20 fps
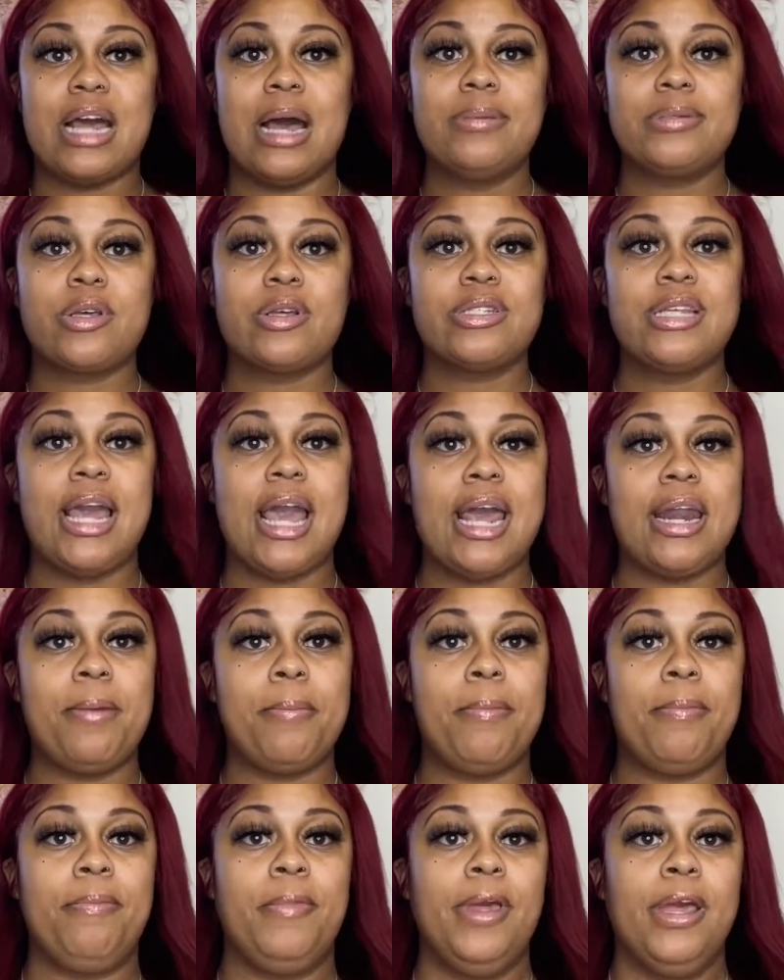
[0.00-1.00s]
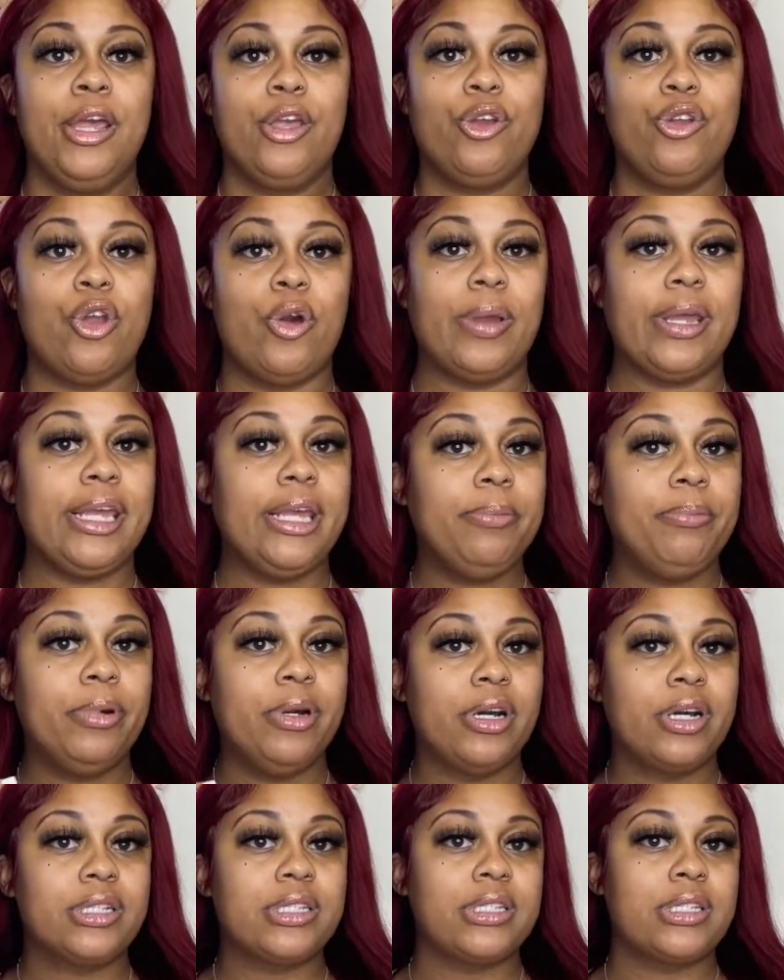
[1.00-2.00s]
I'm so tired of, you know,
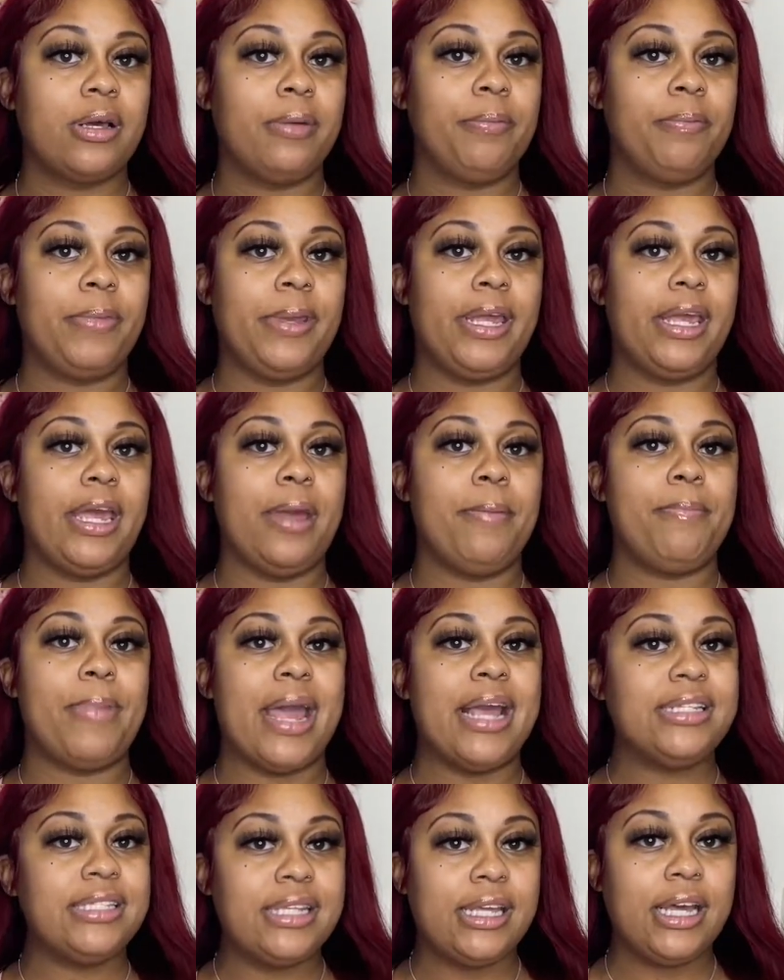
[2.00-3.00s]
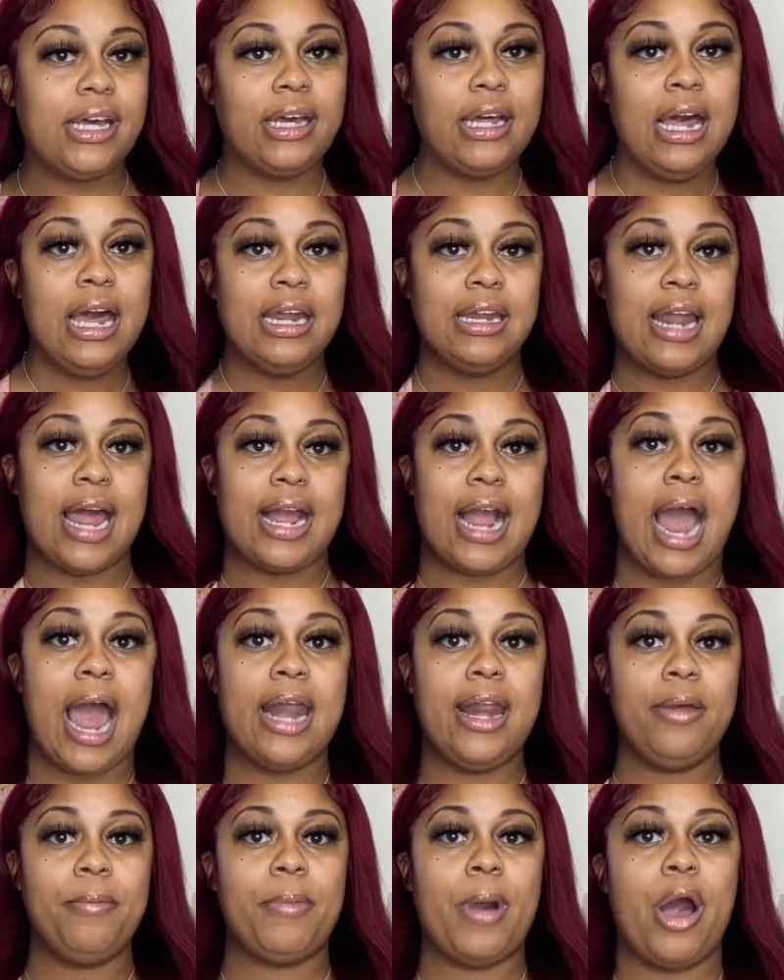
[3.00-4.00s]
ebooks being basic. Like, I
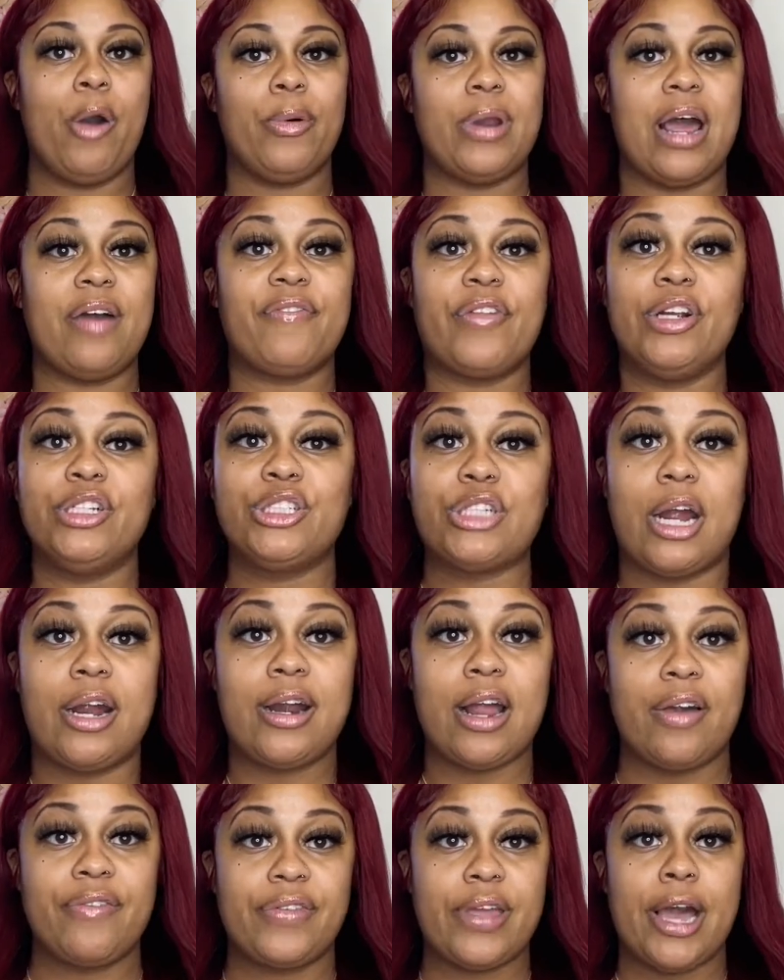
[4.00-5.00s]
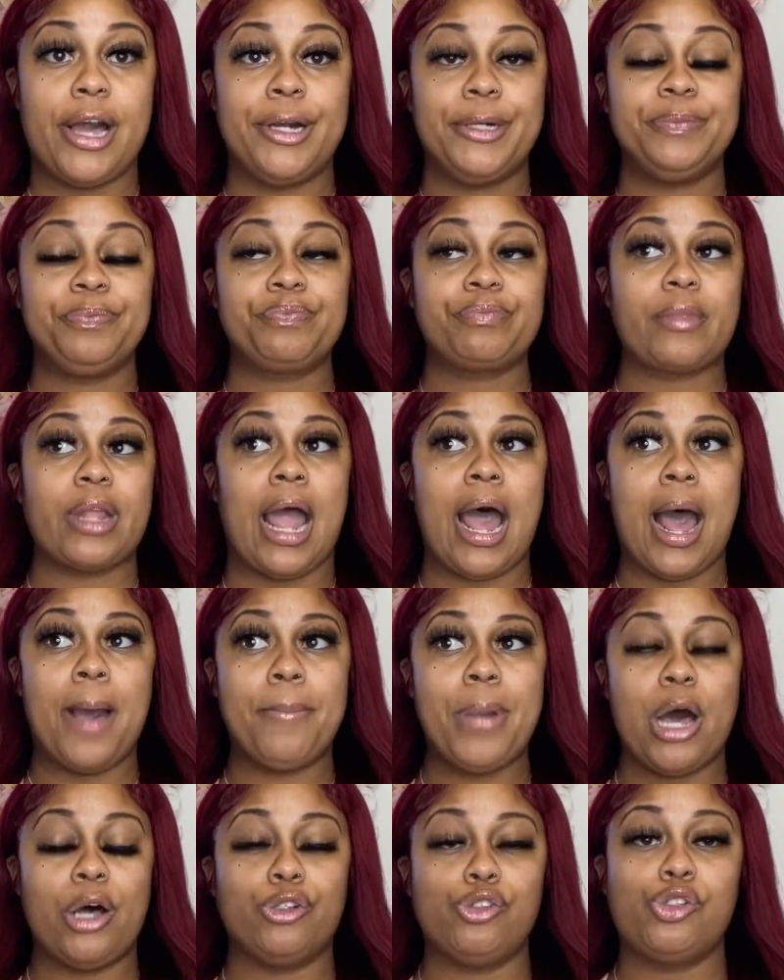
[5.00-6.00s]
didn't buy, when I first started off, y'all,
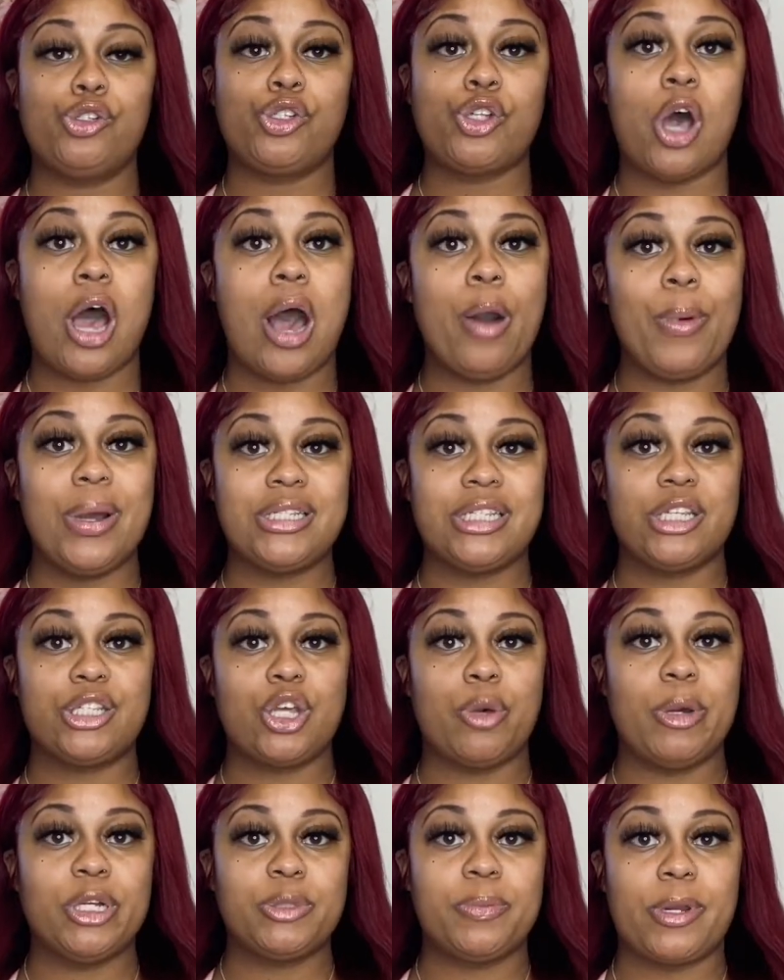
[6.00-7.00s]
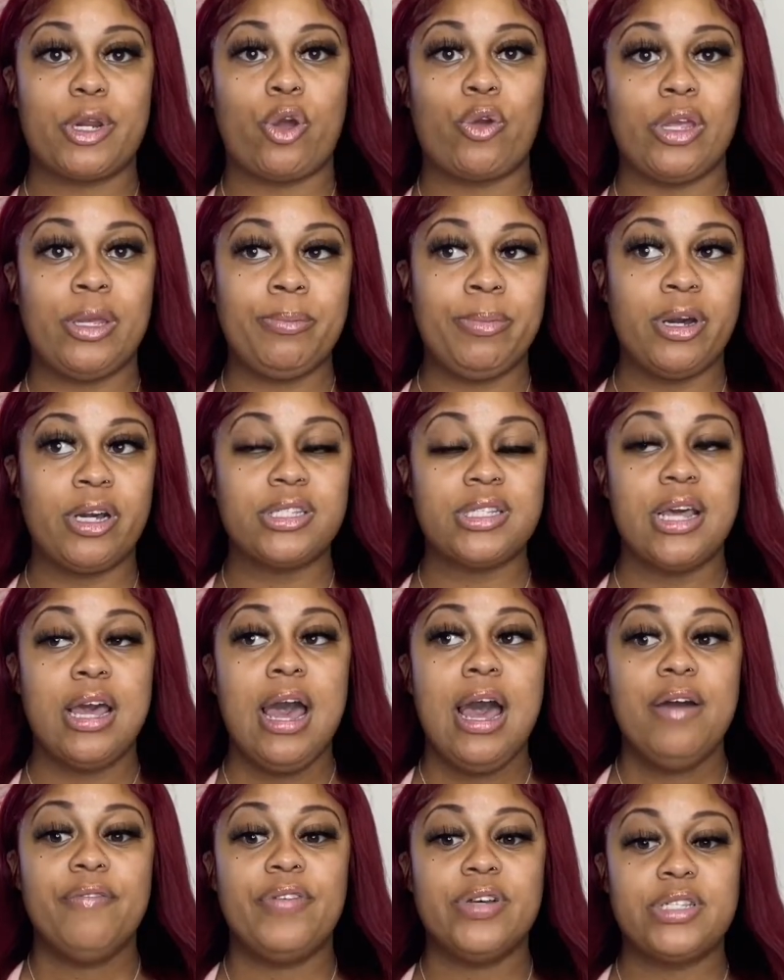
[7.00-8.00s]
I wasted so much money on ebooks
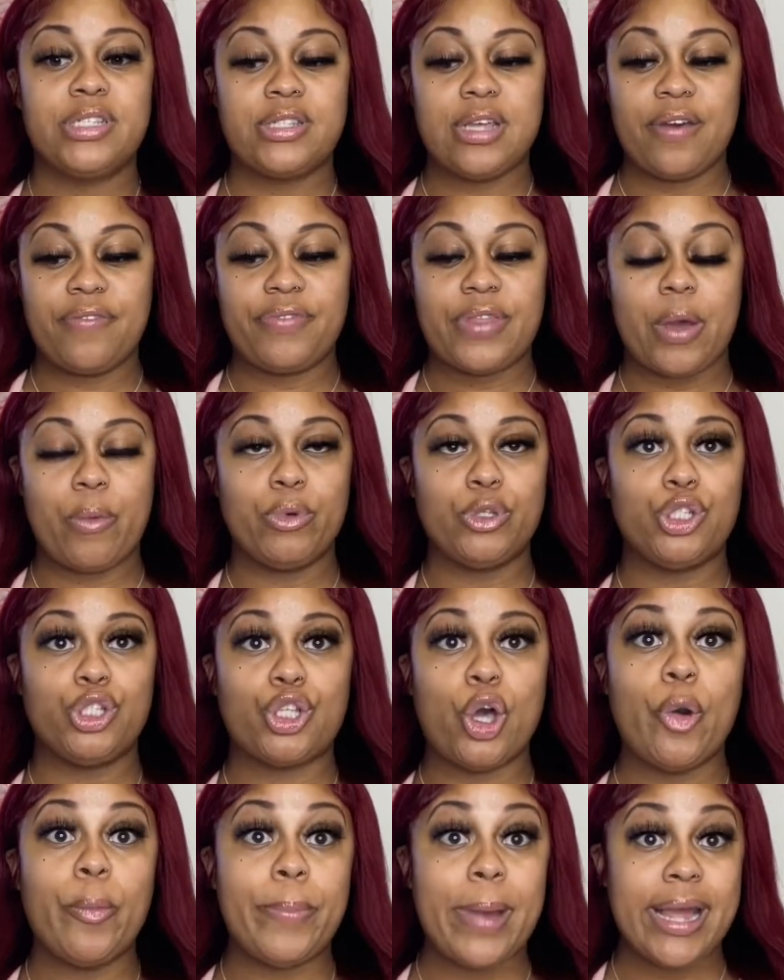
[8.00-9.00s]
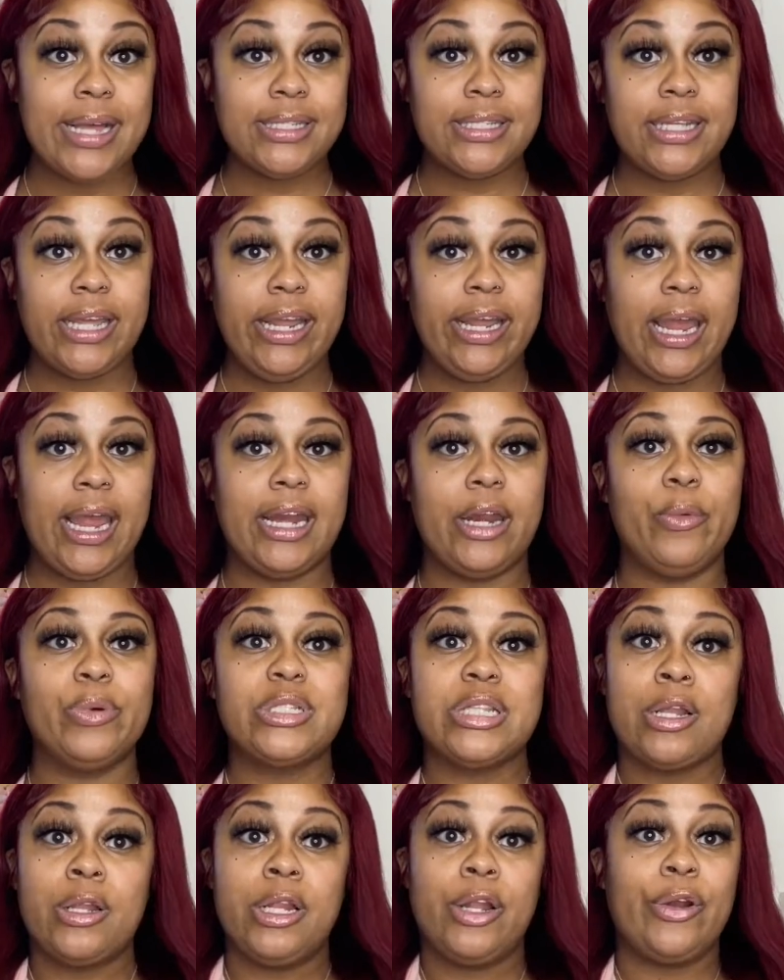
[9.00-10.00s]
for stuff that was so basic, and it was
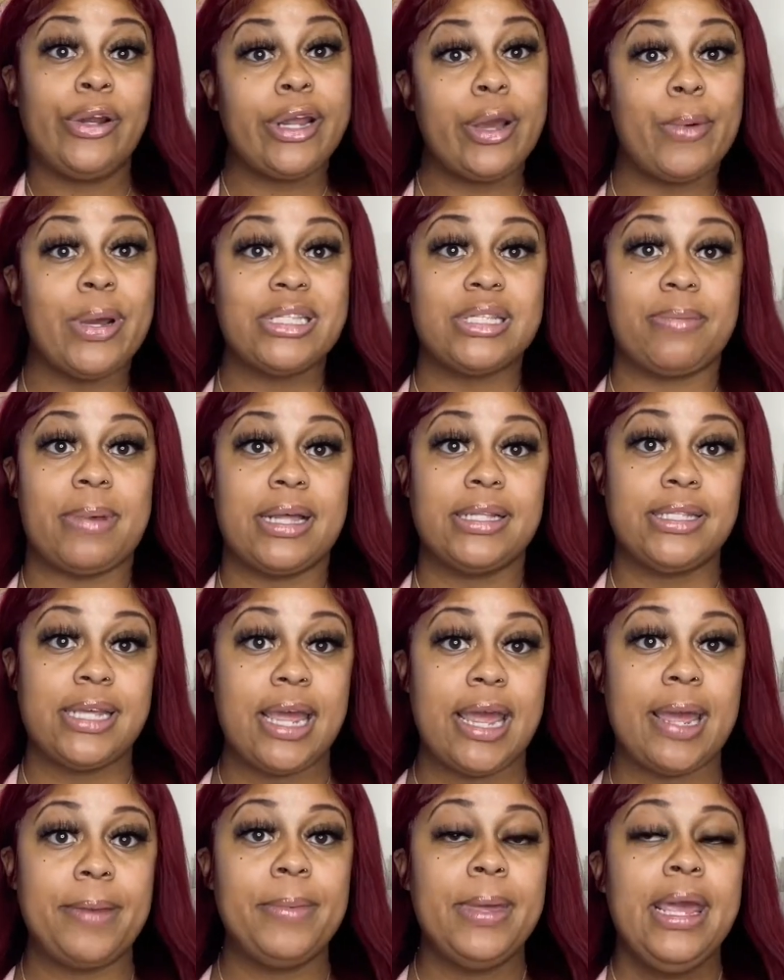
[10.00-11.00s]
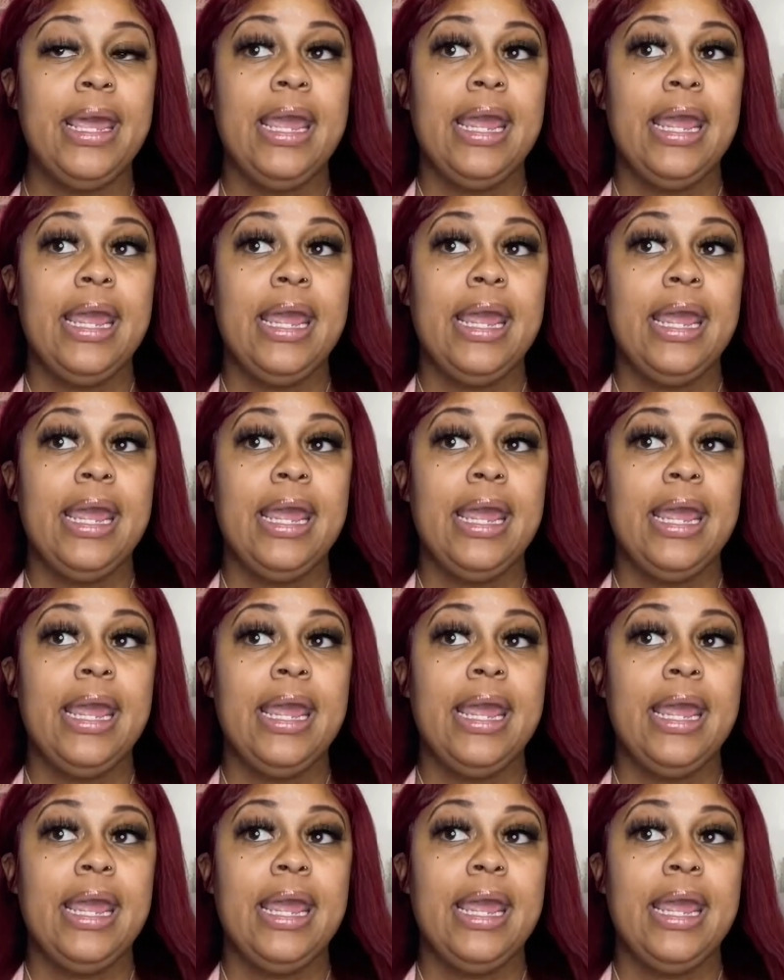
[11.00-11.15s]
literally a waste of my time.